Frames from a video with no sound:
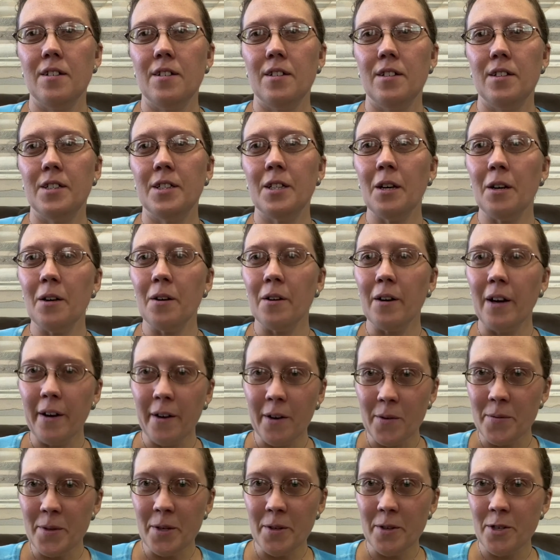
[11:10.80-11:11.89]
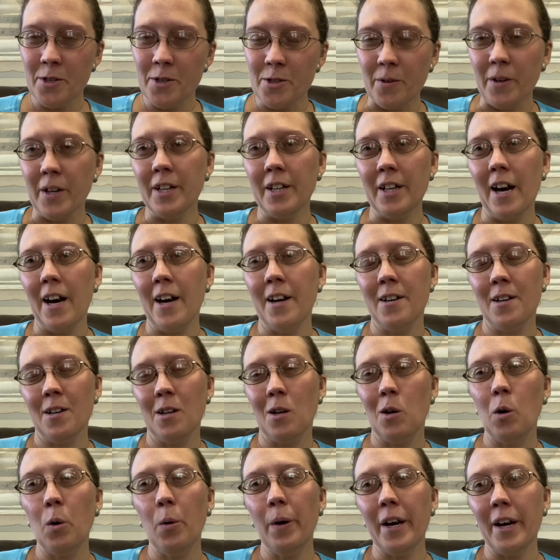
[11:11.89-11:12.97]
So I hope you enjoyed that
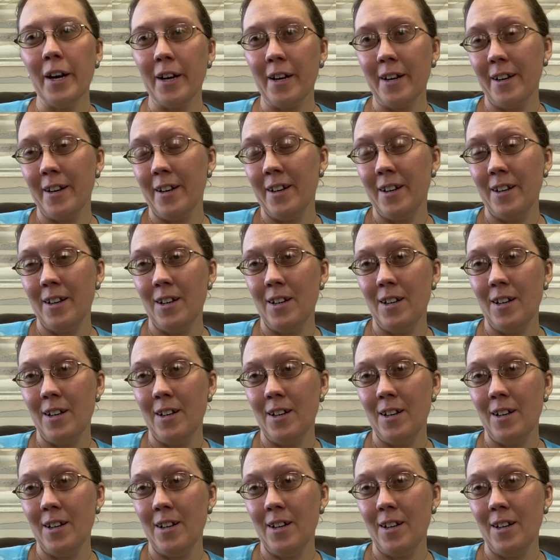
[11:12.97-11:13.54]
quick,